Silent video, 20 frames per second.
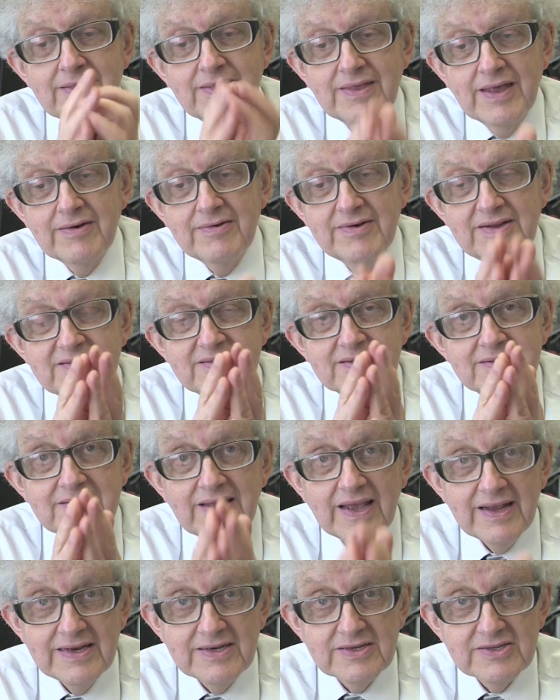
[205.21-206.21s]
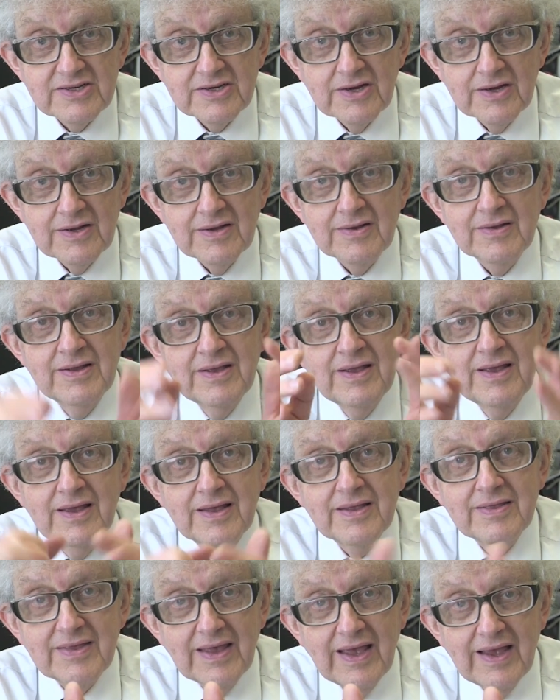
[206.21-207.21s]
there is a danger
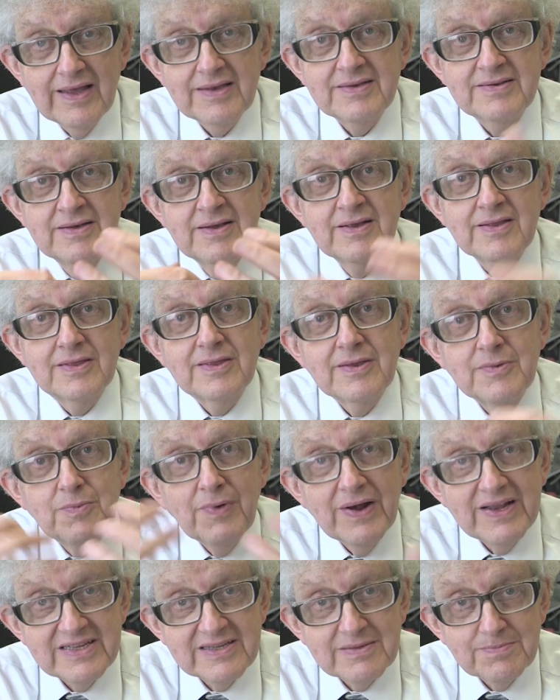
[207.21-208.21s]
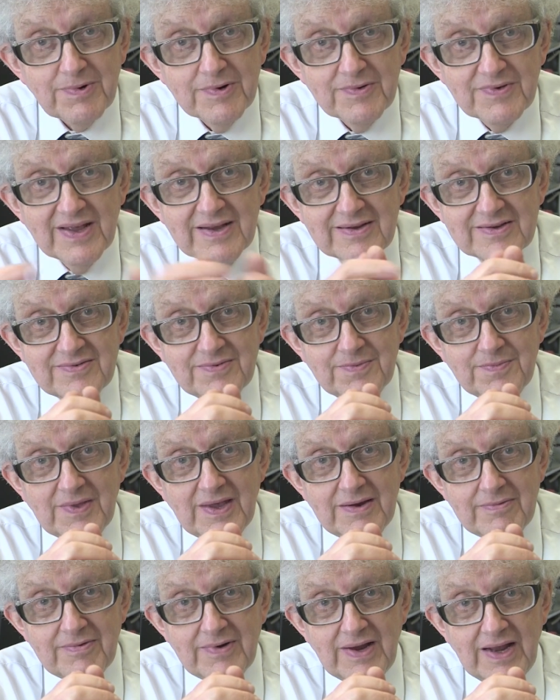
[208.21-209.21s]
that the waste products from
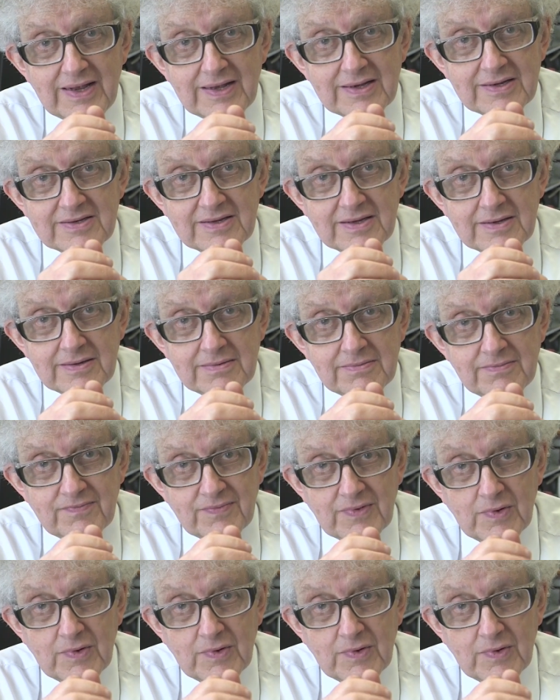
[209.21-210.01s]
that reactor,